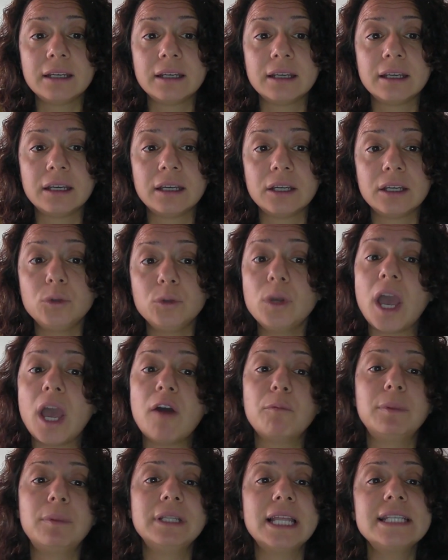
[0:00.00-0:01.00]
You have
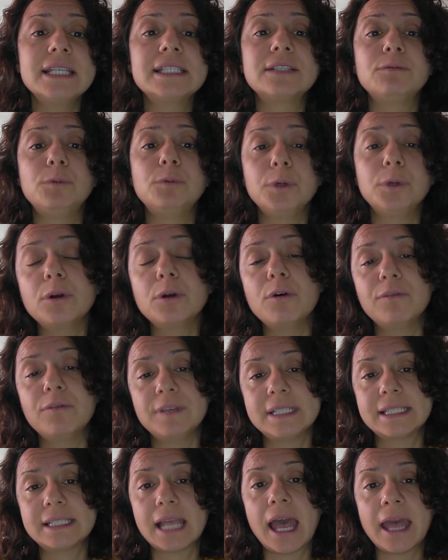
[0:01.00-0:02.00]
blessed the work of
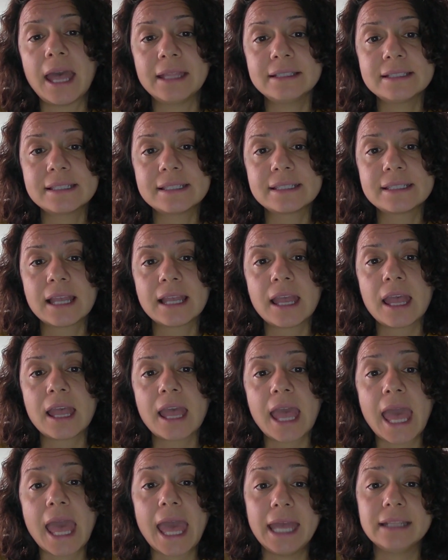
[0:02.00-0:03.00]
his hands,
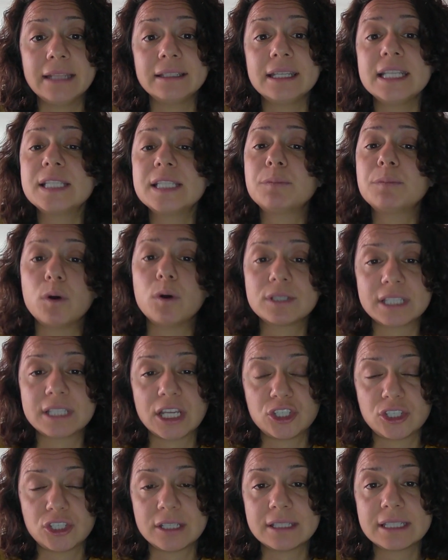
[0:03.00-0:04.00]
and his
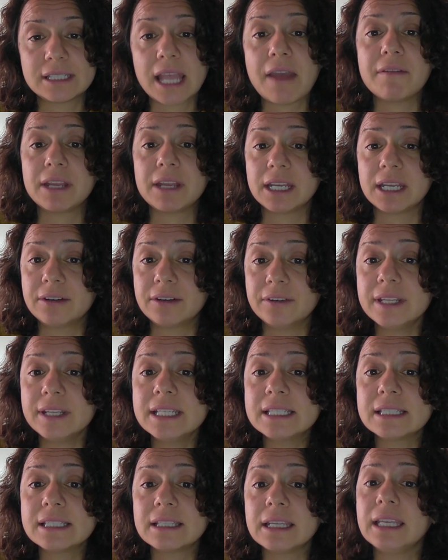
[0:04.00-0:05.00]
possessions have
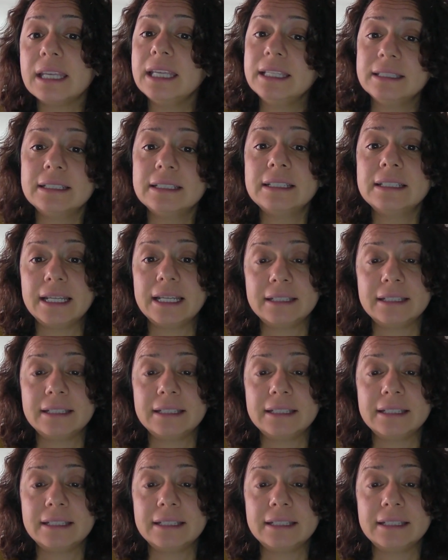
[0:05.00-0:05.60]
increased in the land."